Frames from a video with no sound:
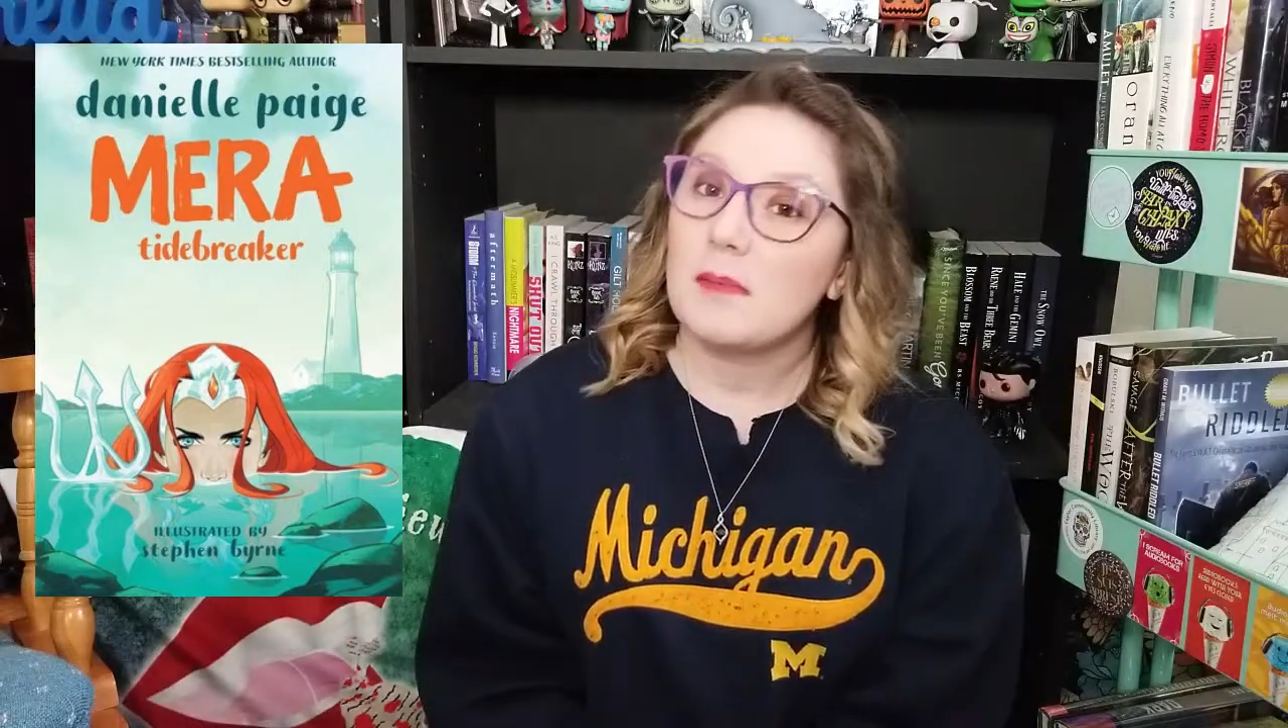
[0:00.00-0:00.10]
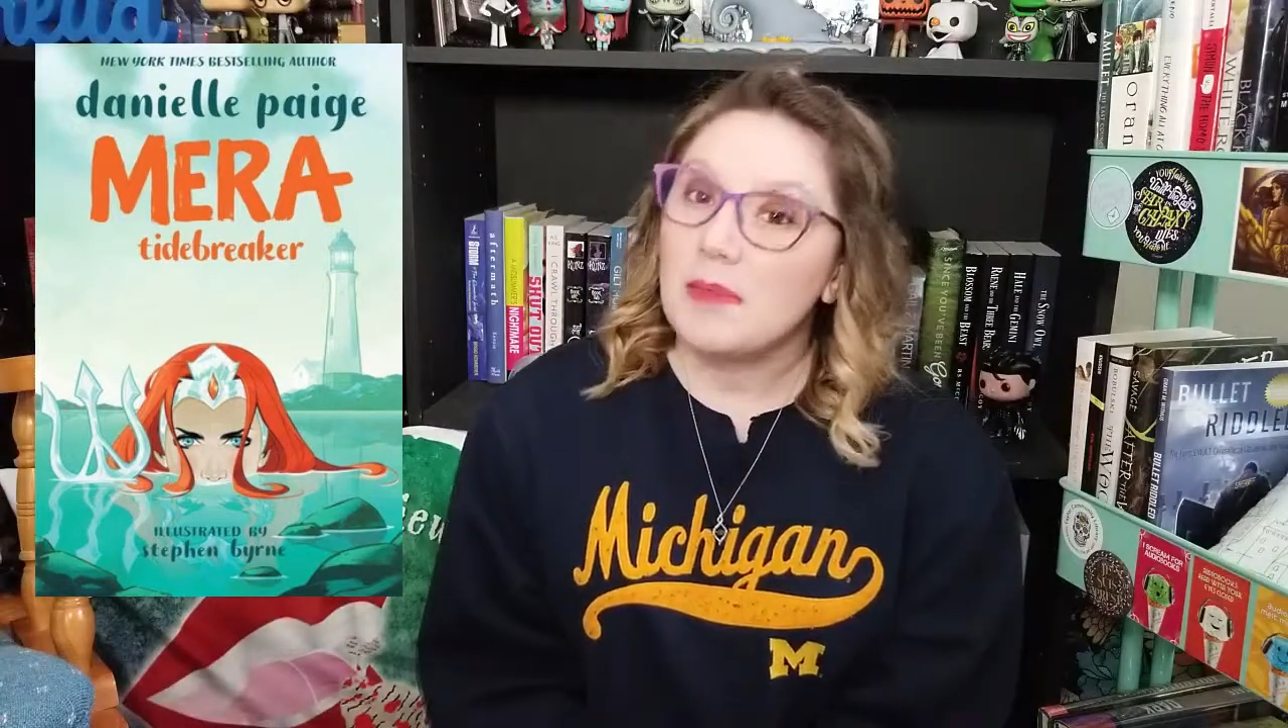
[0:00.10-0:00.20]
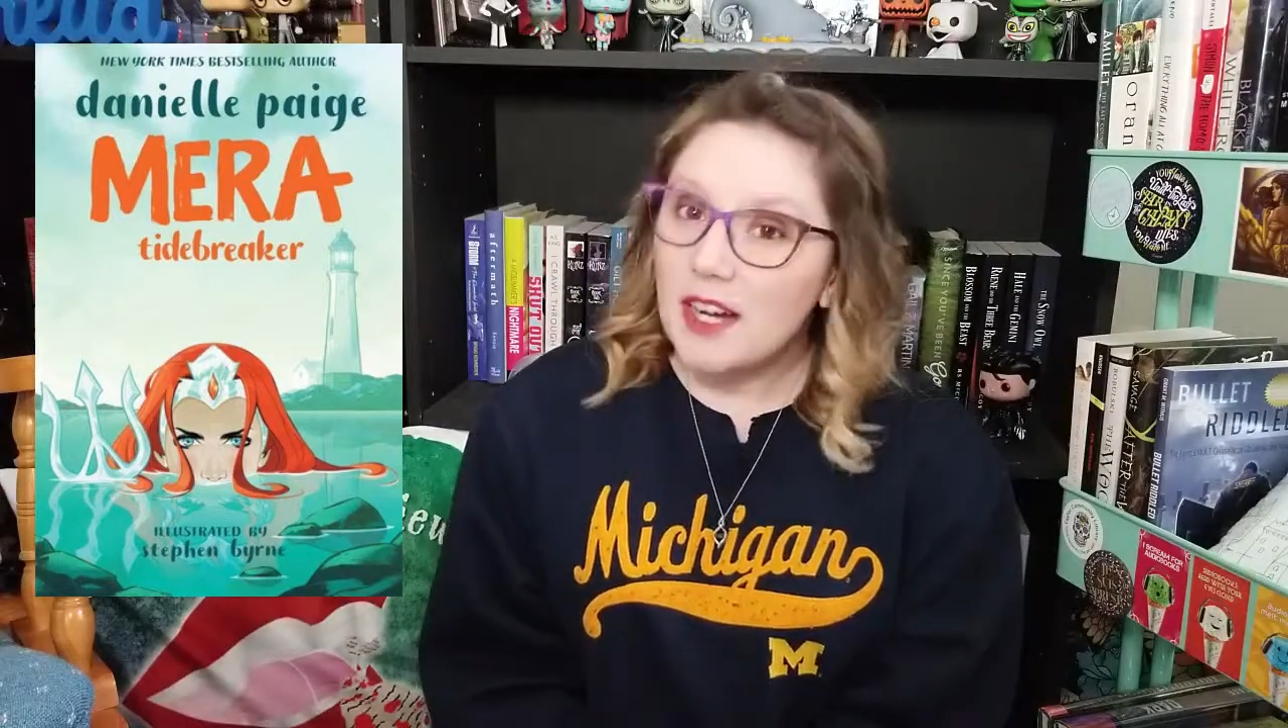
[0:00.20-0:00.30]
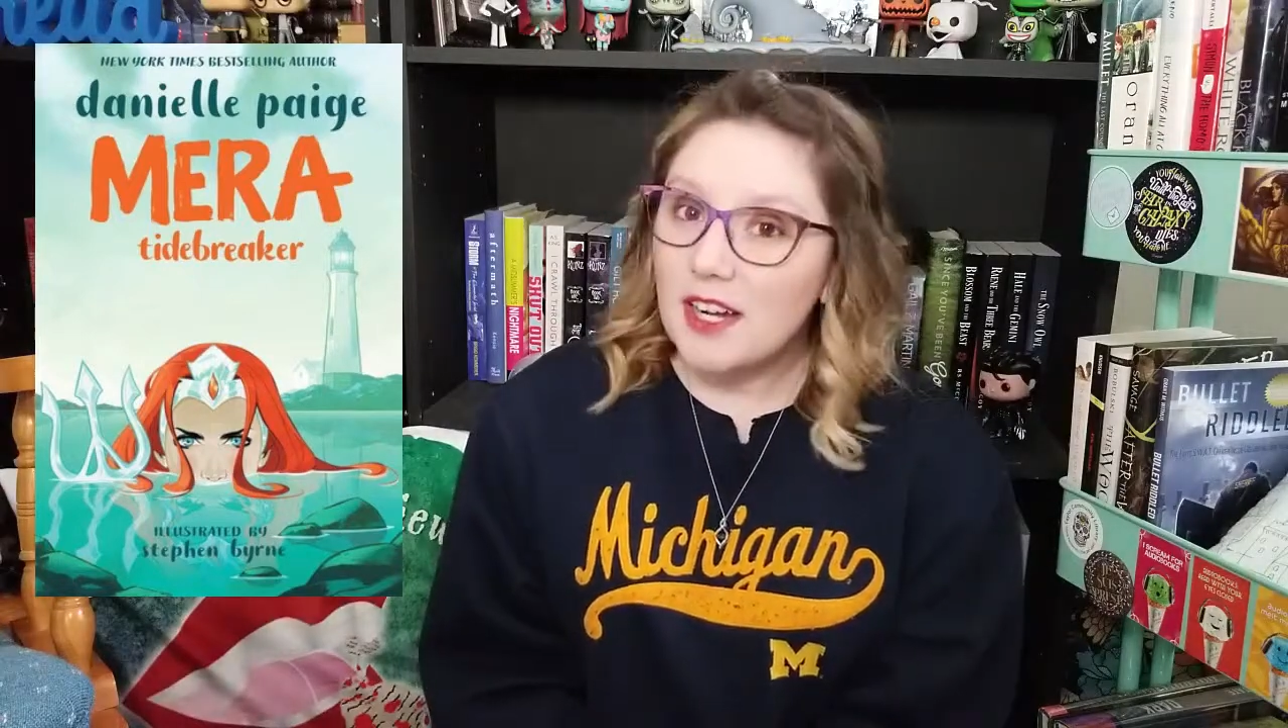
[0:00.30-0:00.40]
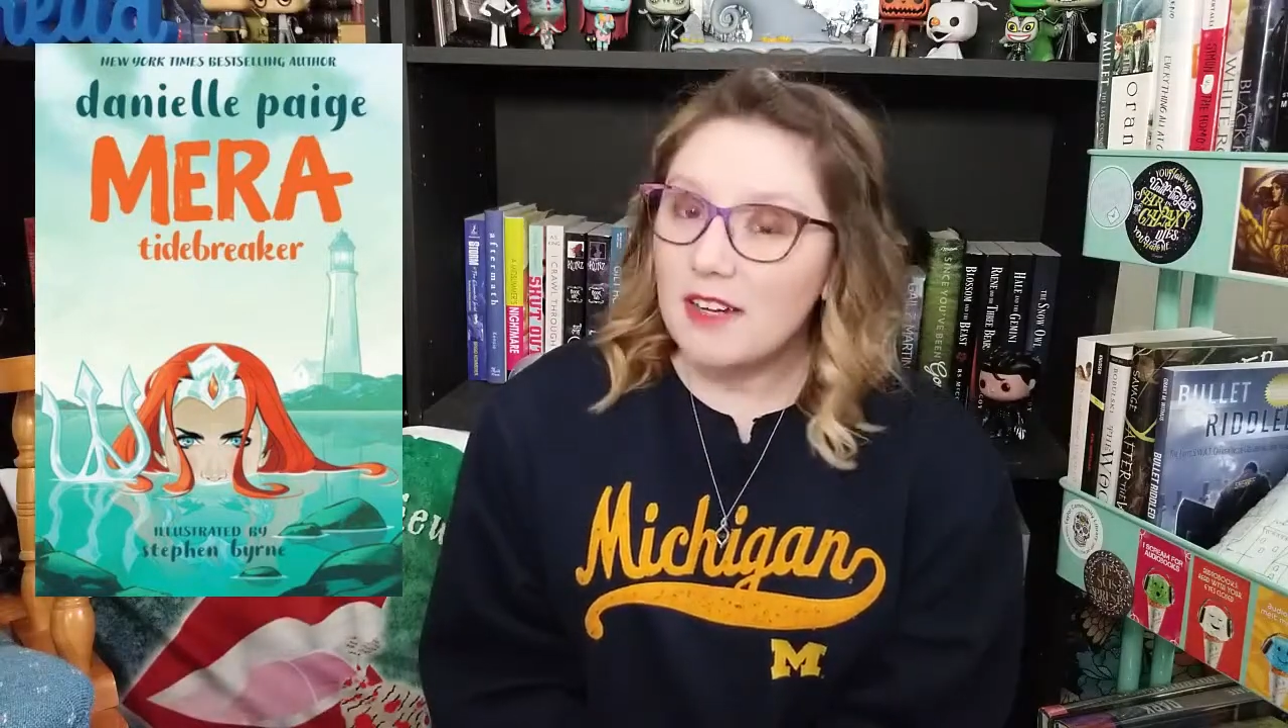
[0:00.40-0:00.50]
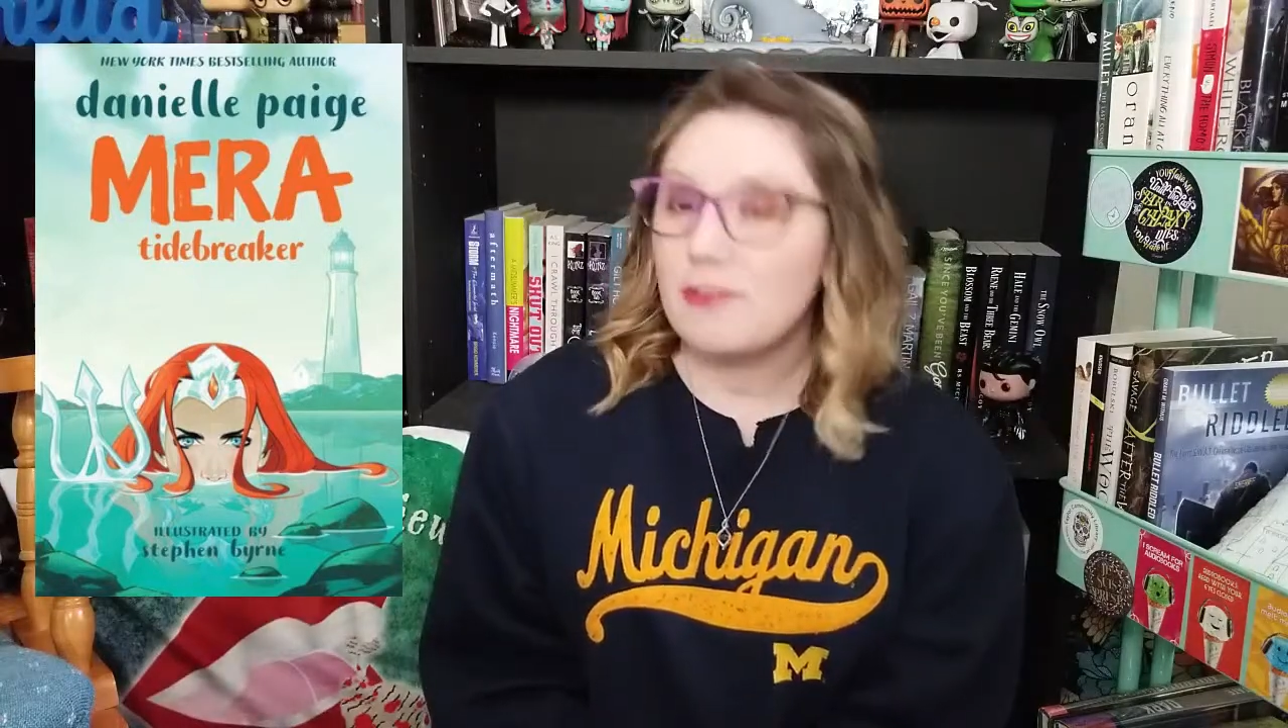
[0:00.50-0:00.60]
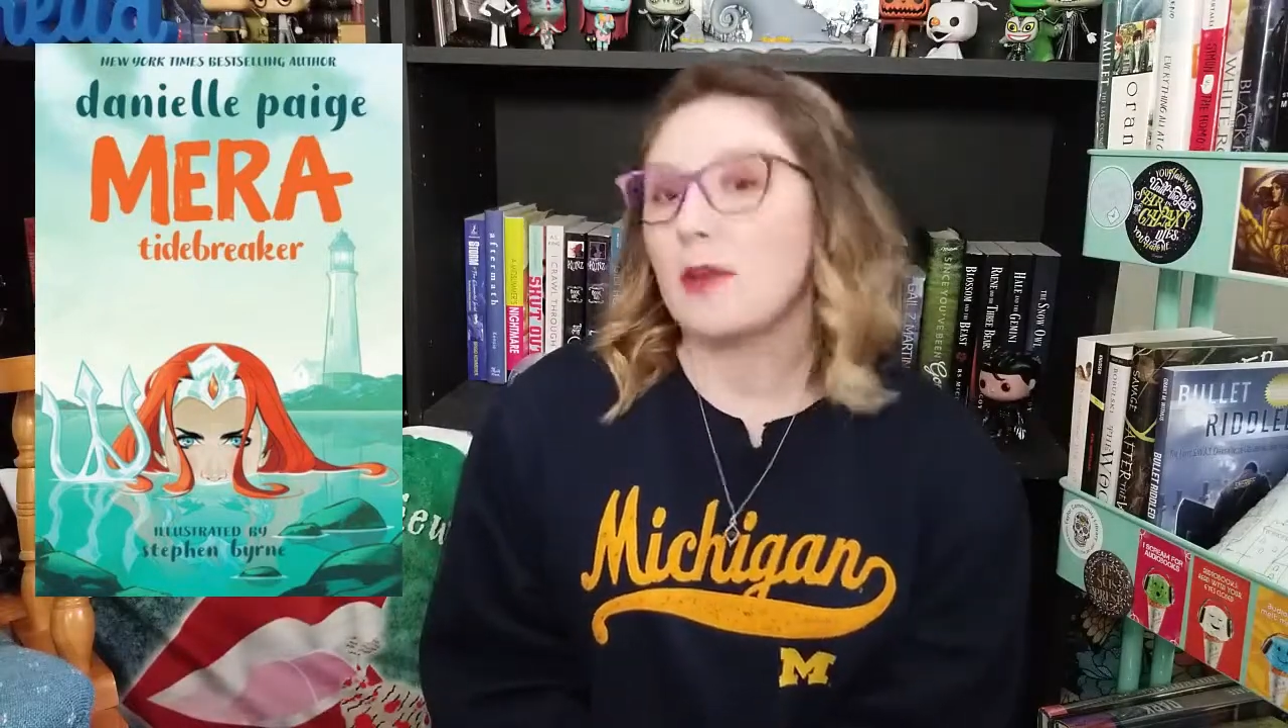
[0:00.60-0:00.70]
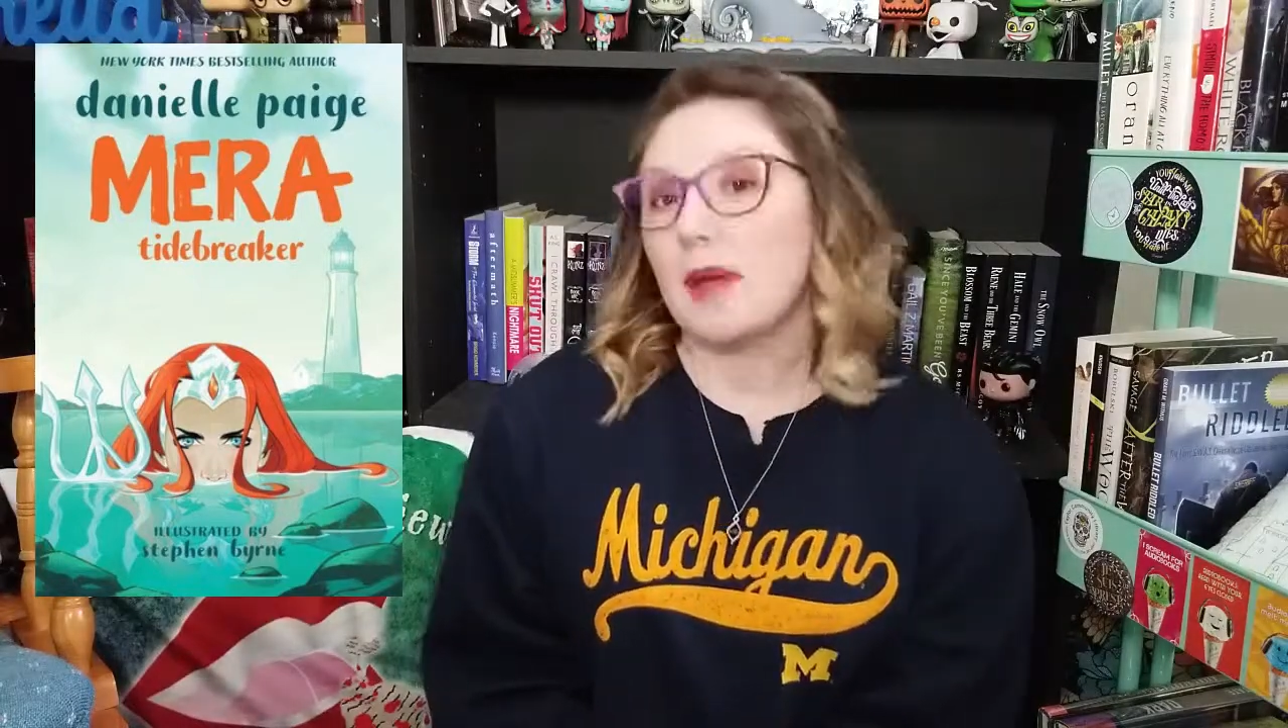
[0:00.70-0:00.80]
Mera from